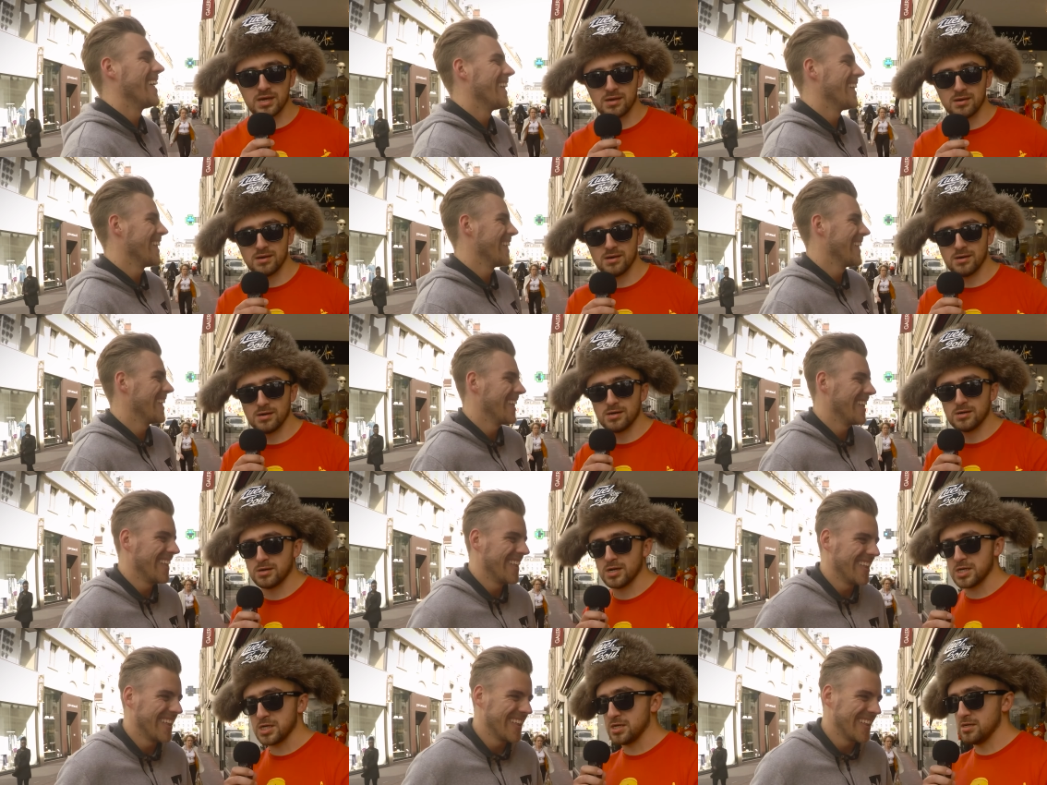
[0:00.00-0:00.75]

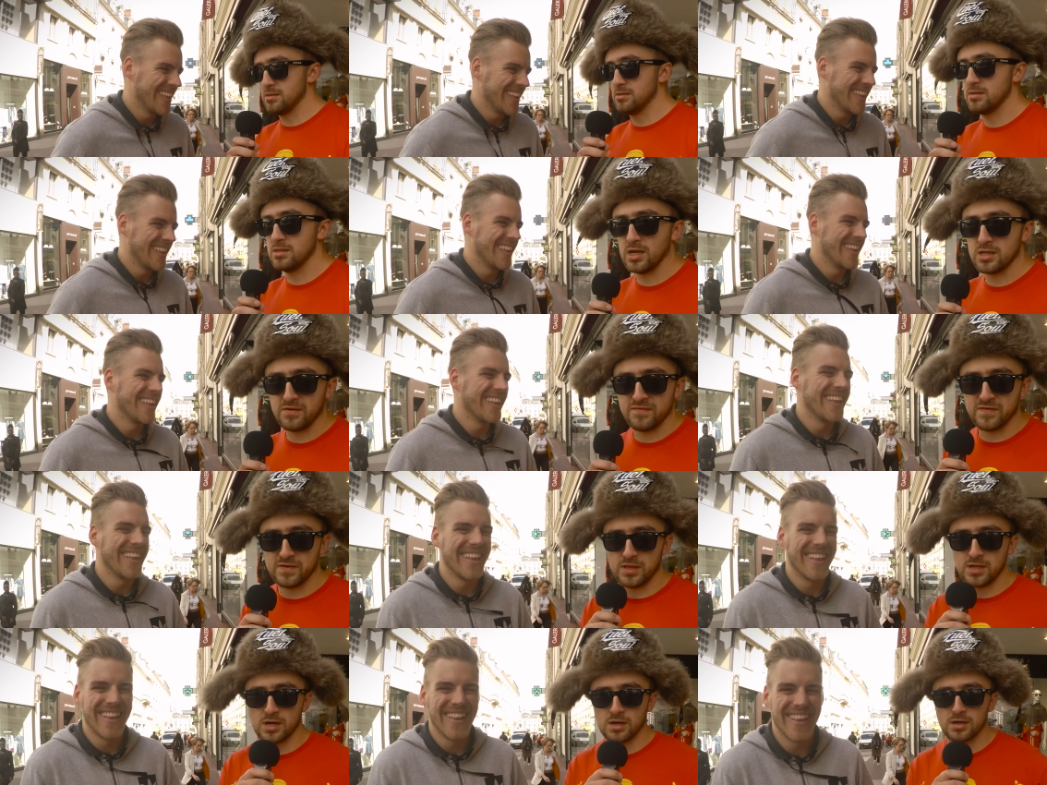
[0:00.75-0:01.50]
Speaker 1: Russian. A lot
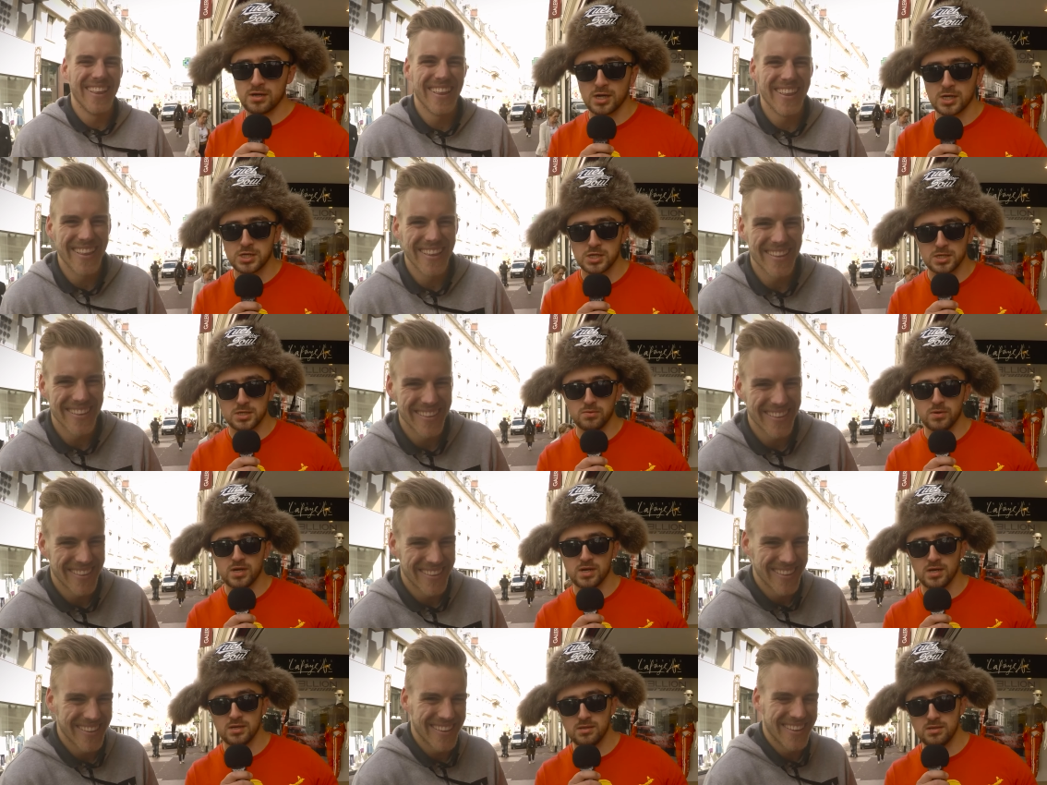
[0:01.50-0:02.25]
of drunk Russians
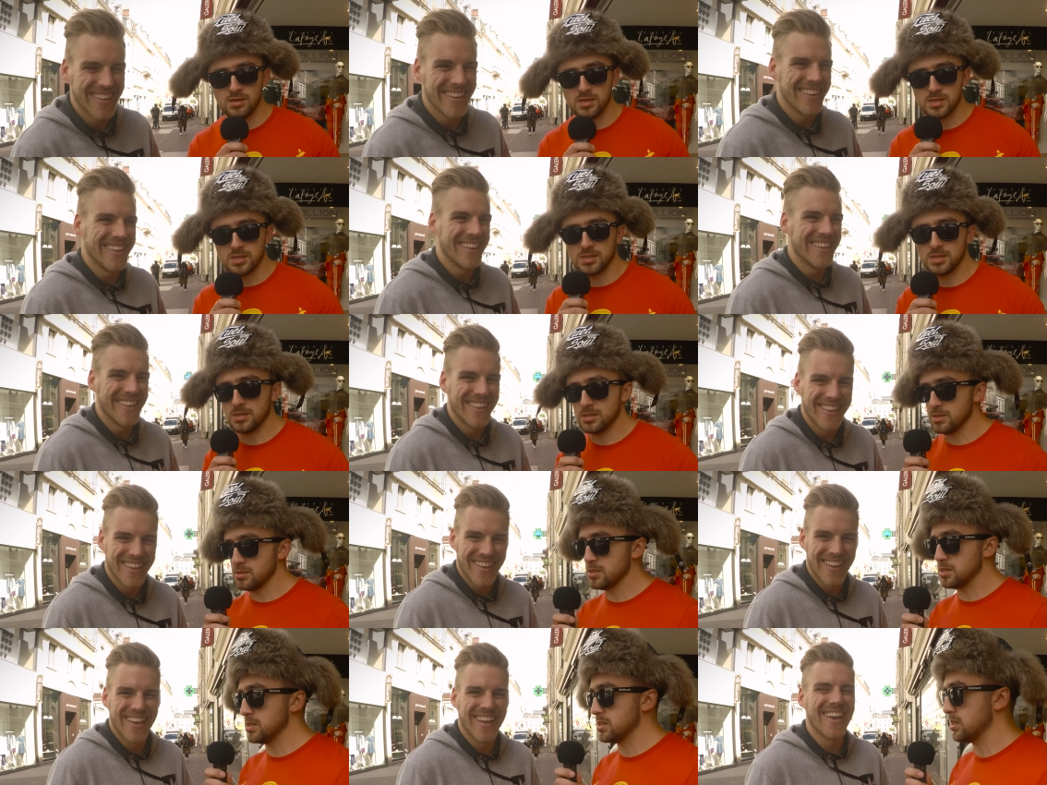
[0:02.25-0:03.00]
wear Adidas, so
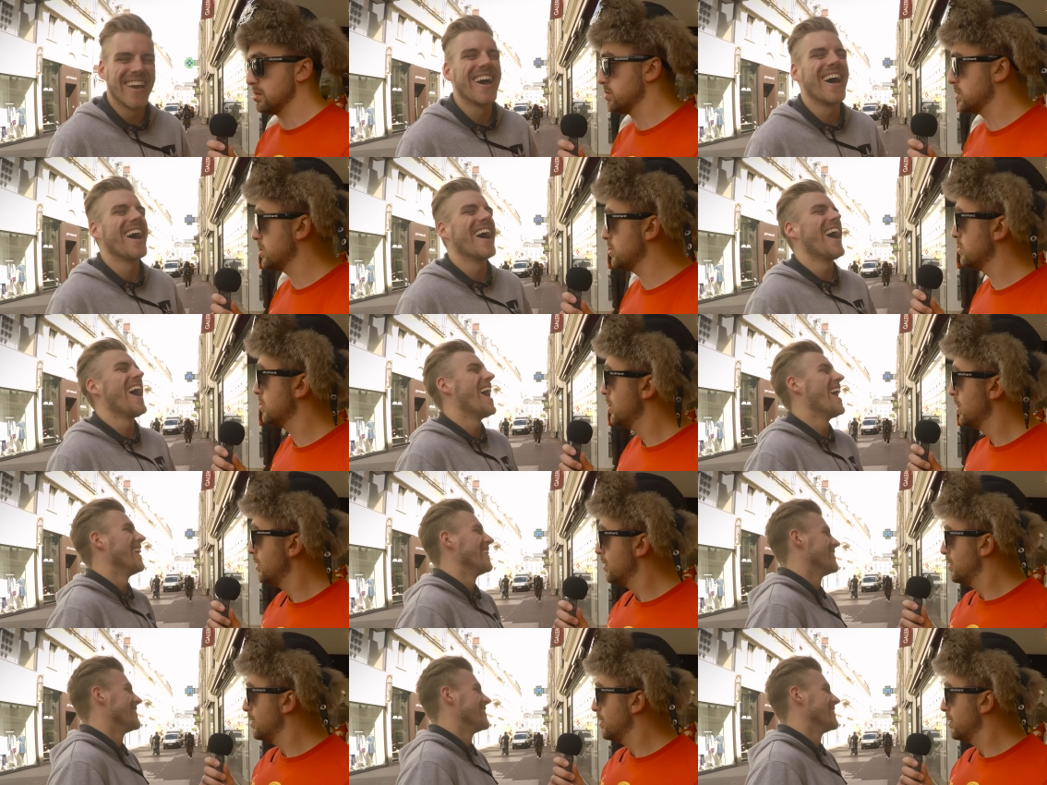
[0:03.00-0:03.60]
it's the same. So,